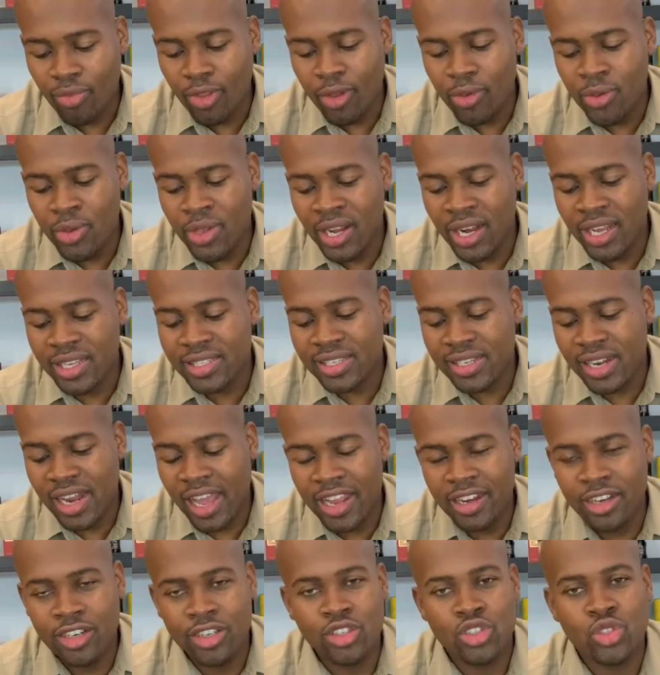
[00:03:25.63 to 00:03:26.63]
you get a
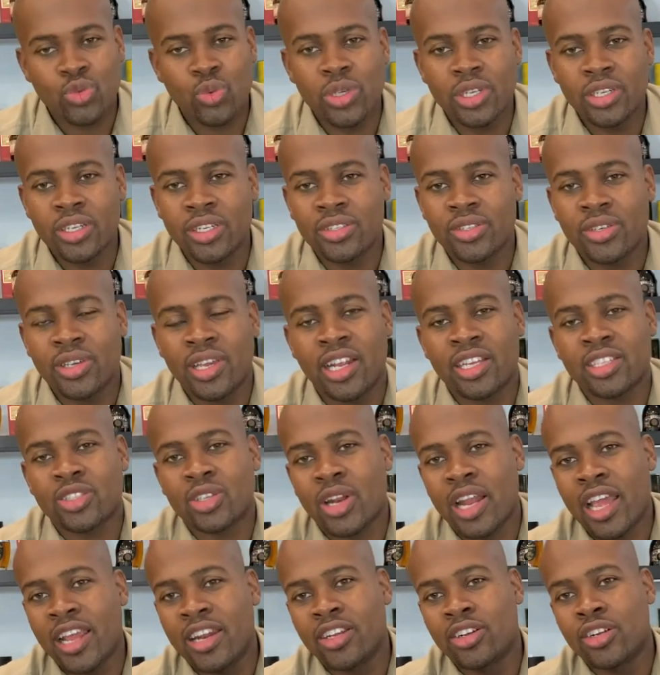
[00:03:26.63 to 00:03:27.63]
slight little sweetness, you get a
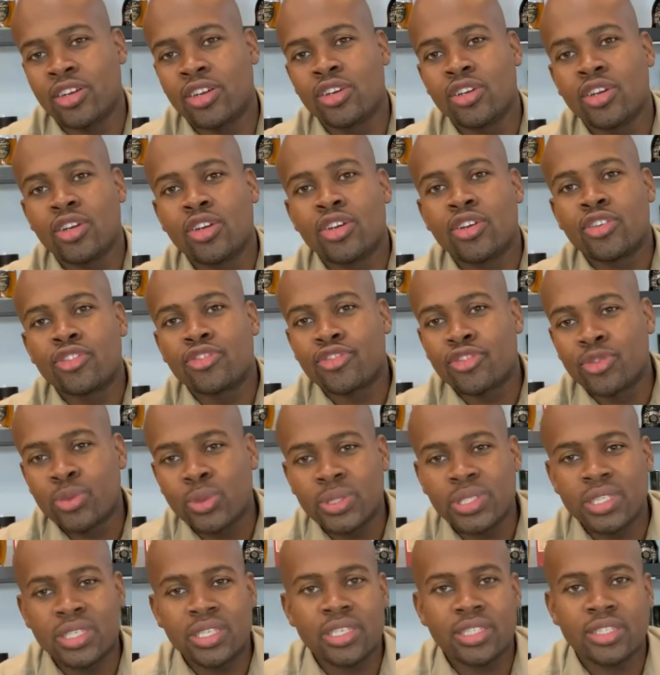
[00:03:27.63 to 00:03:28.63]
slight little
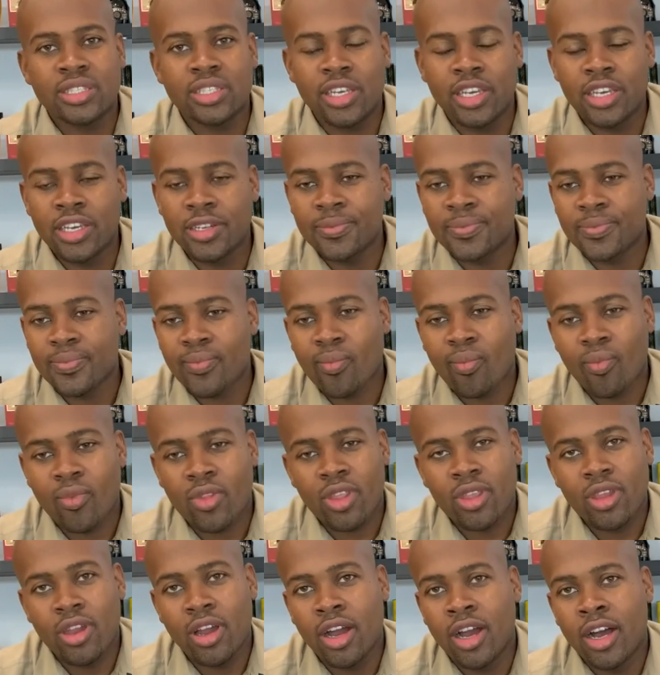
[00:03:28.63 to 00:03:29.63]
fruitiness to it.
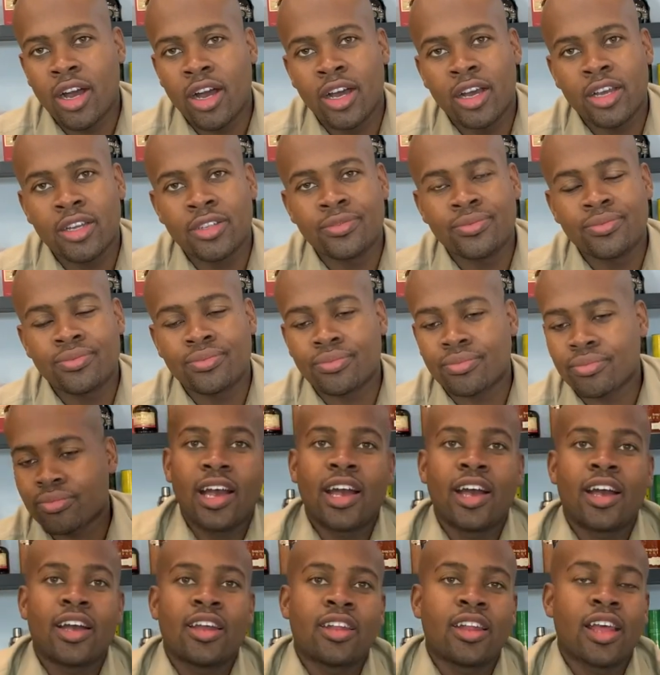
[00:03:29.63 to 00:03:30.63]
And
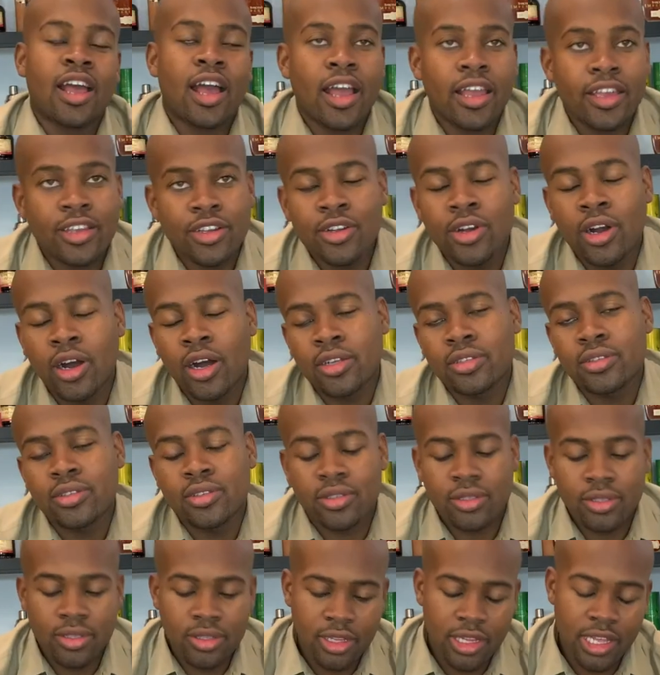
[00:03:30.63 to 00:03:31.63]
I got
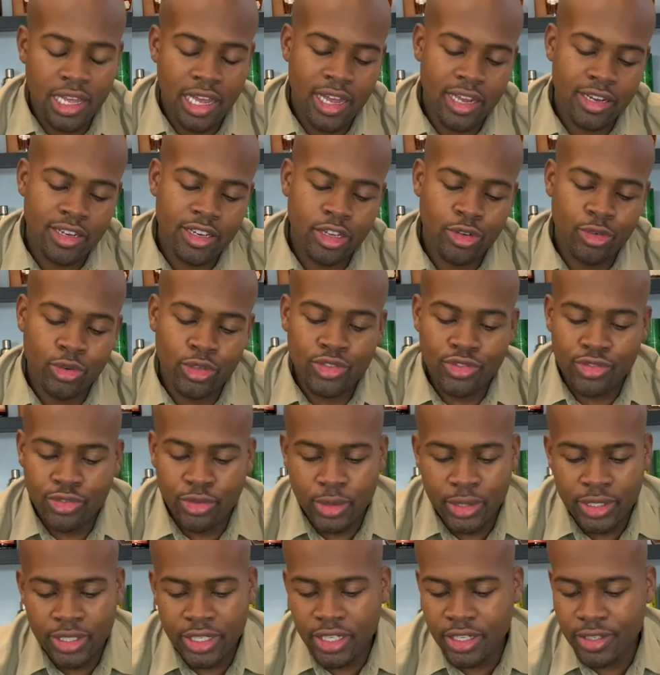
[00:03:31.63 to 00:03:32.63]
that it was
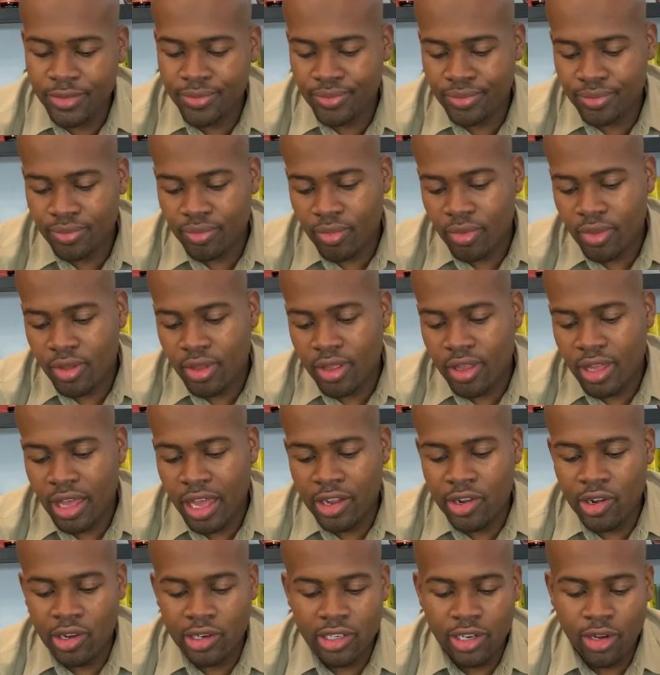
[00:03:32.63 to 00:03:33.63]
fruity. I
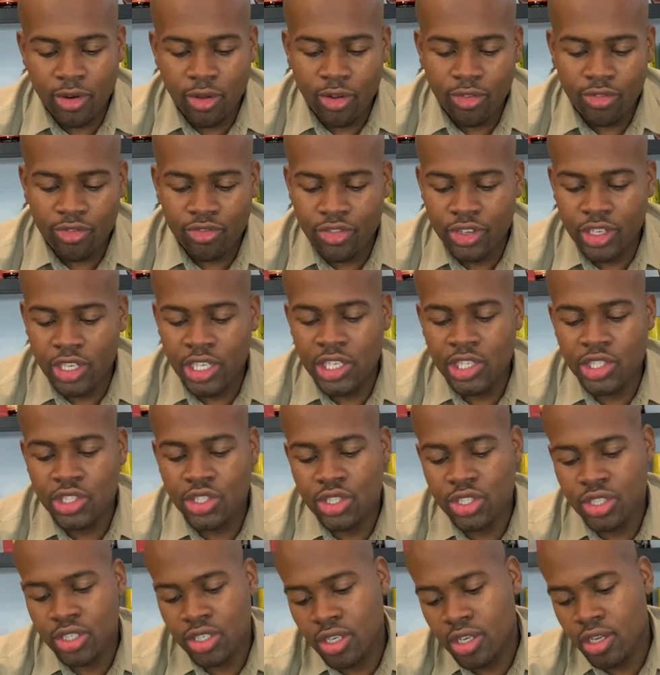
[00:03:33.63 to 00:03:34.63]
got the long
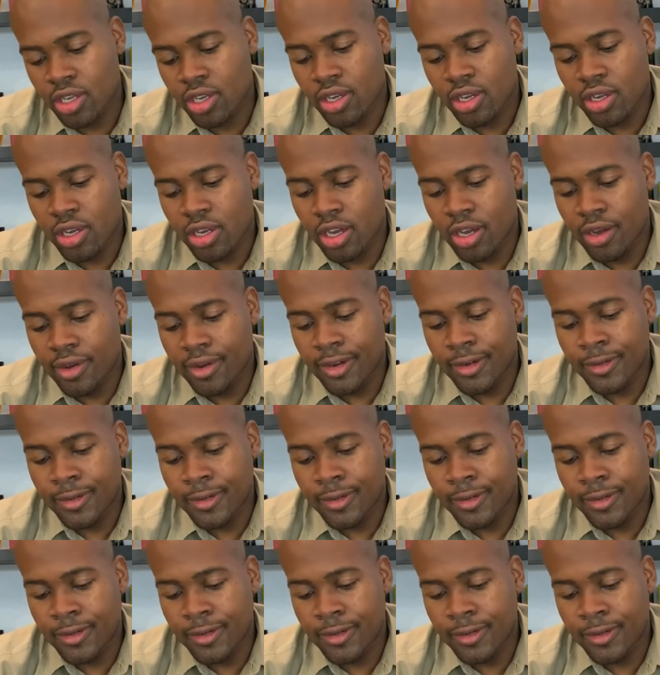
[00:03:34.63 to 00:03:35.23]
finish. I